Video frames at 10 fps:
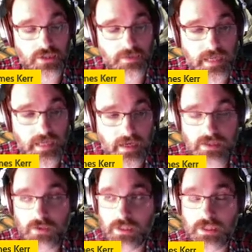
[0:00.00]
arts
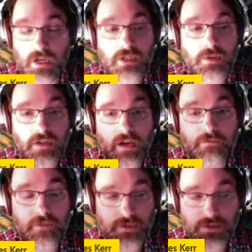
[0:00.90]
mechanics. We talked about
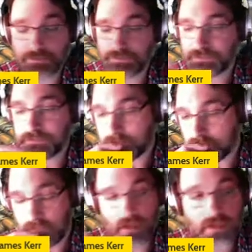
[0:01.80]
comforts.
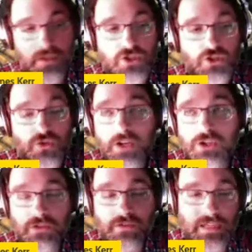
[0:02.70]
The
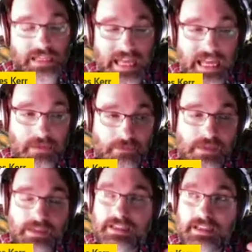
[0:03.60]
structure of the game
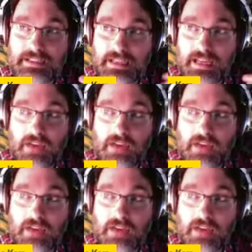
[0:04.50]
is that